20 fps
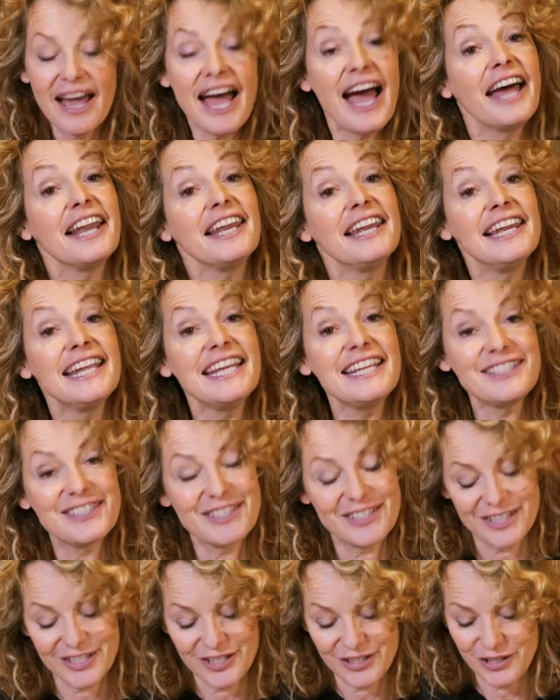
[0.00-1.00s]
At
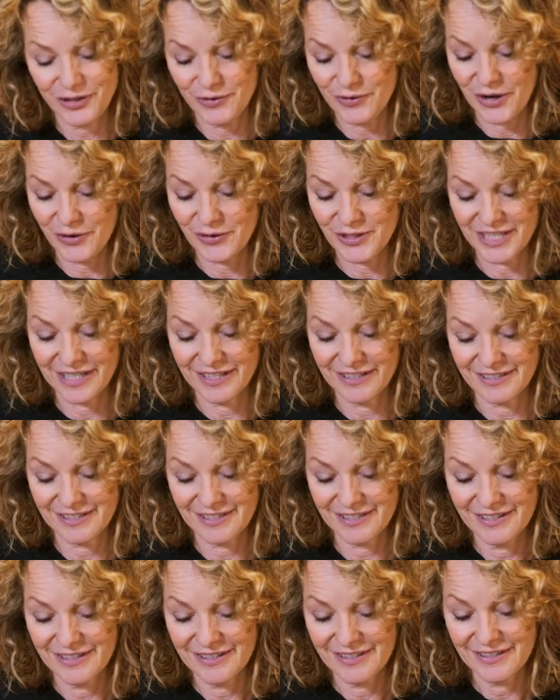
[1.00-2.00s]
least you
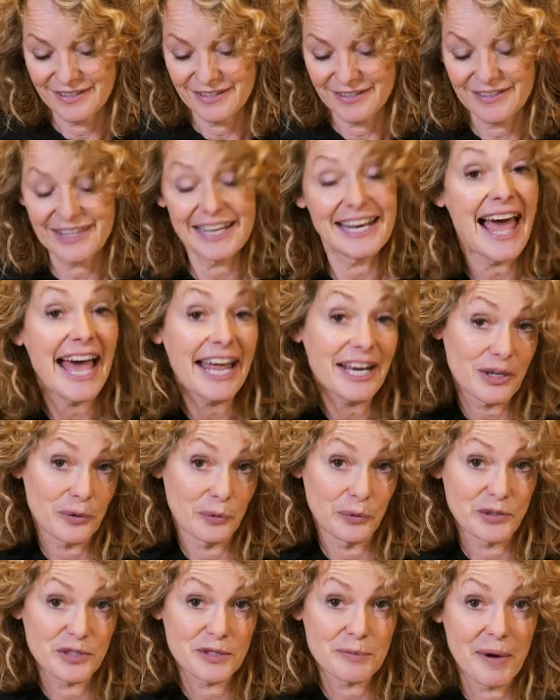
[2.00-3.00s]
notice the
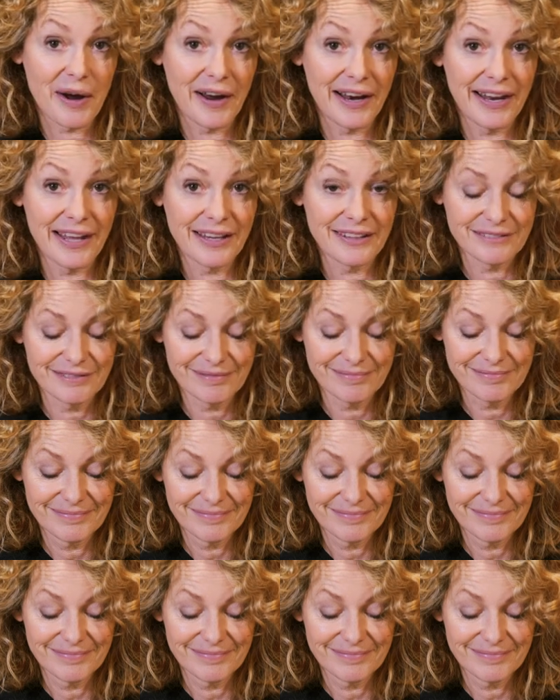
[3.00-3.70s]
landlord smiling.